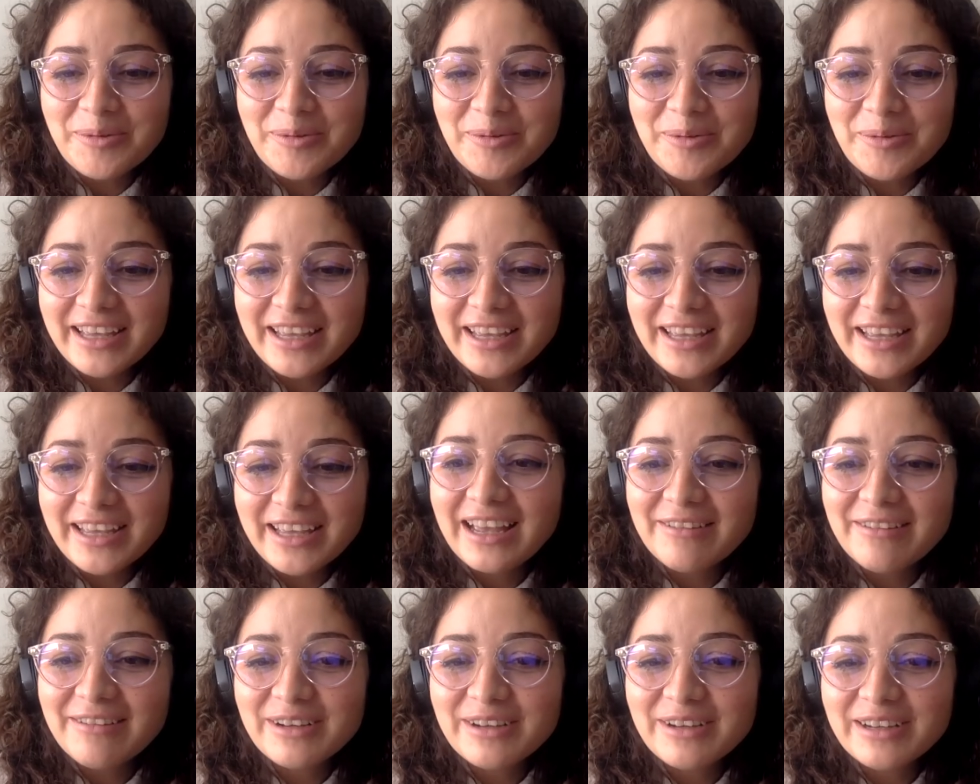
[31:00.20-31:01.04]
gonna have
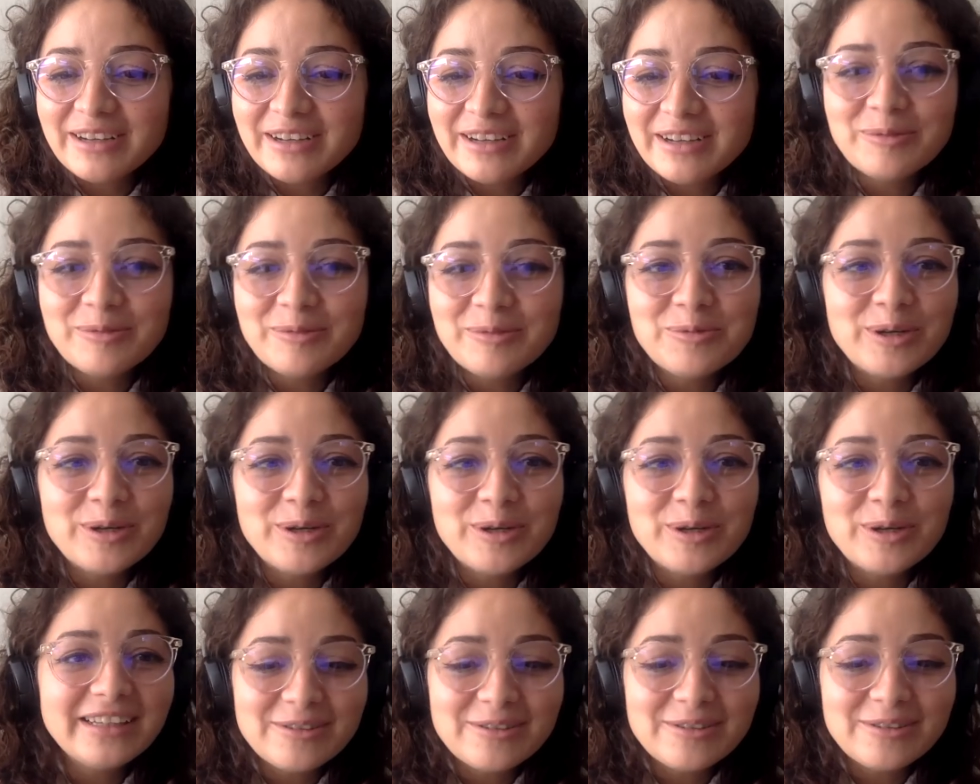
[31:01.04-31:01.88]
one
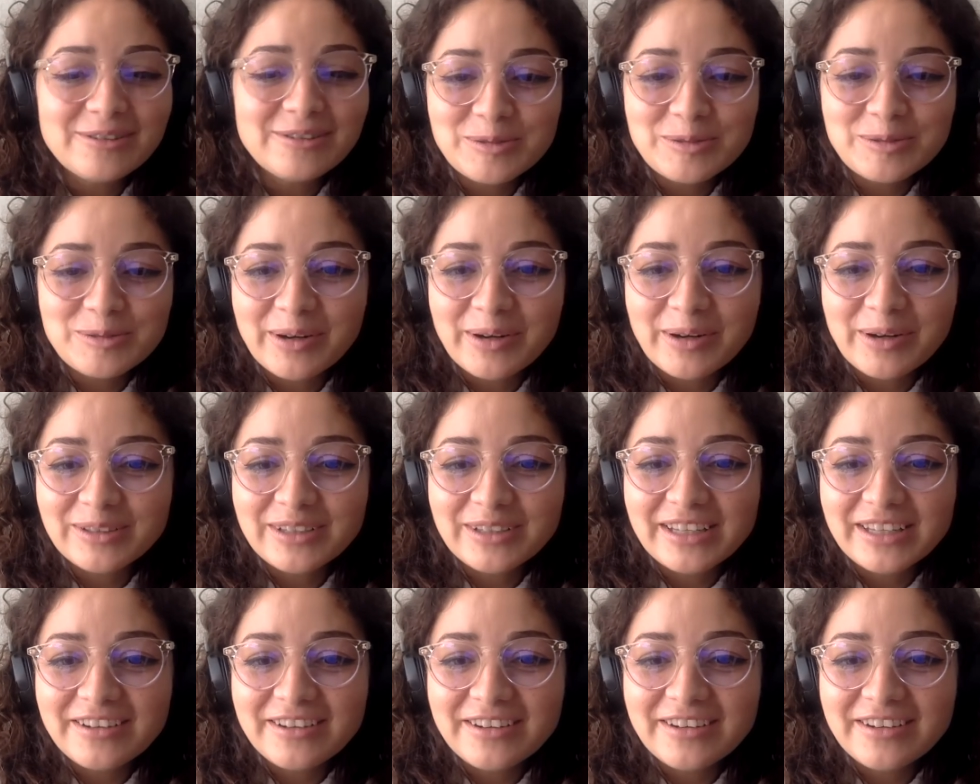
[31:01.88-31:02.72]
little sparkle
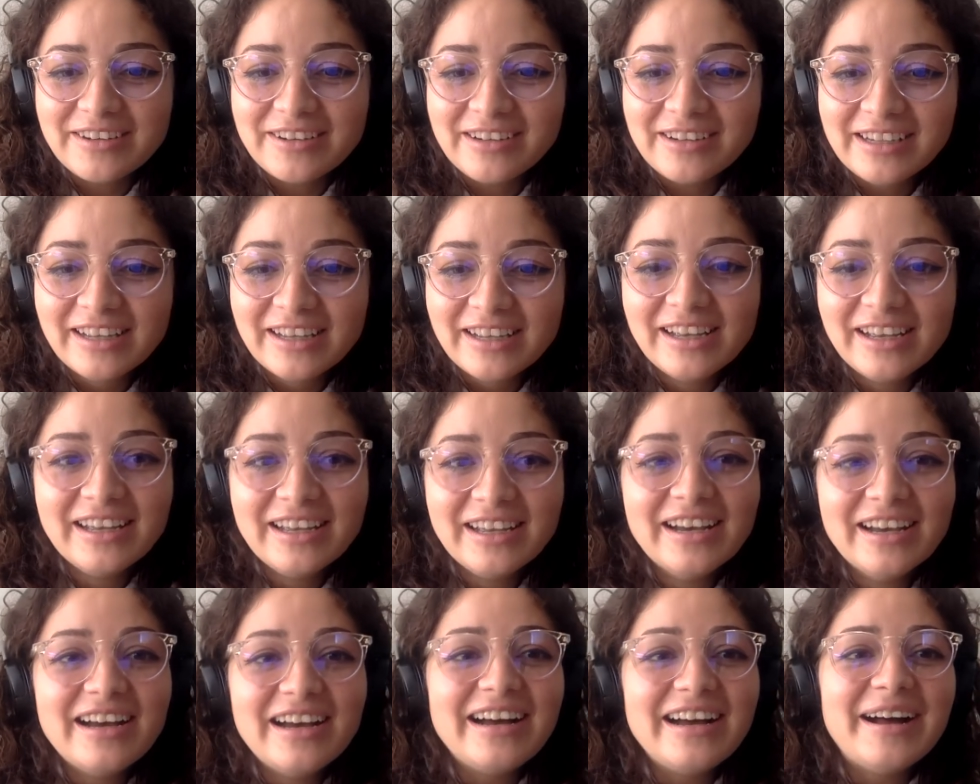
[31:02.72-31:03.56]
here.
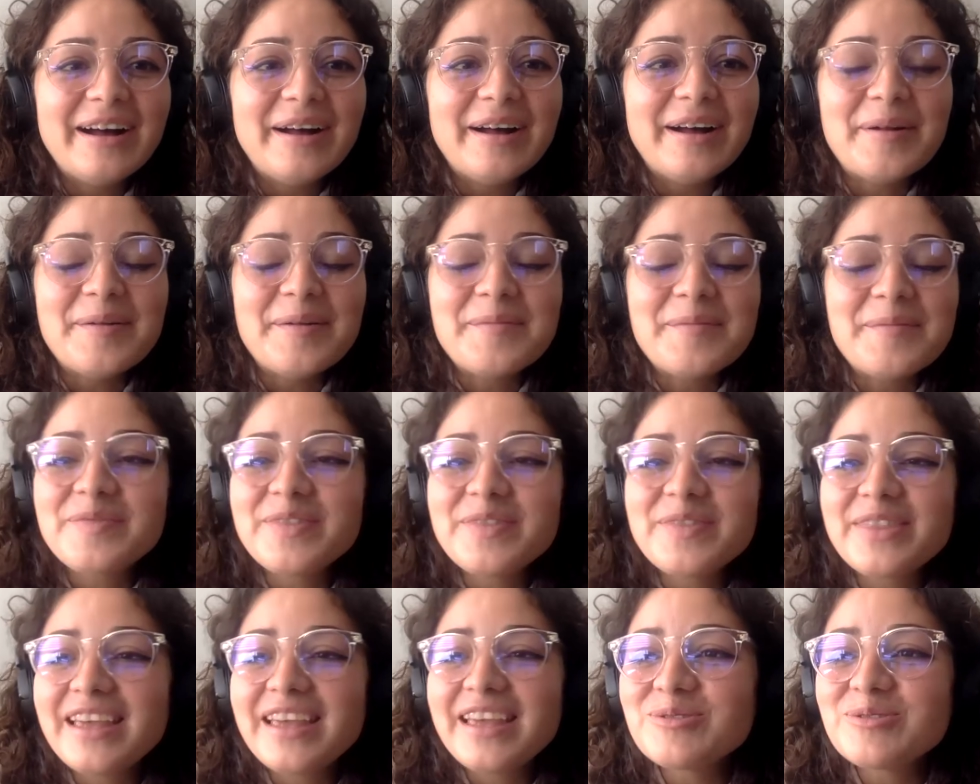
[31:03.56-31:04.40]

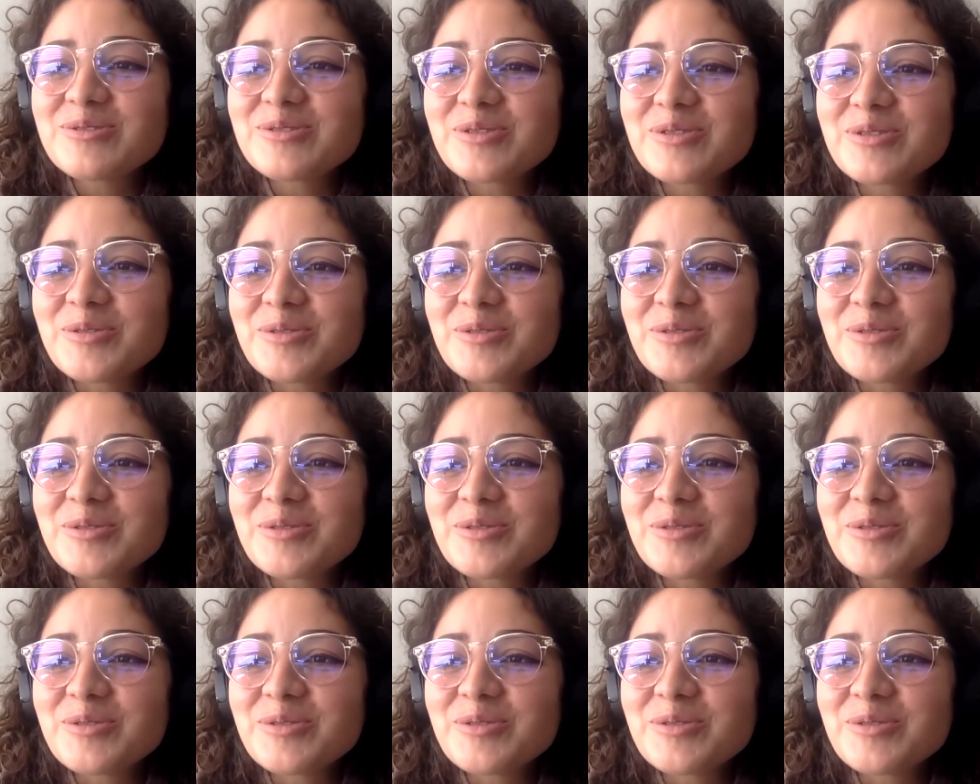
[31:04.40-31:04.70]
Thank you so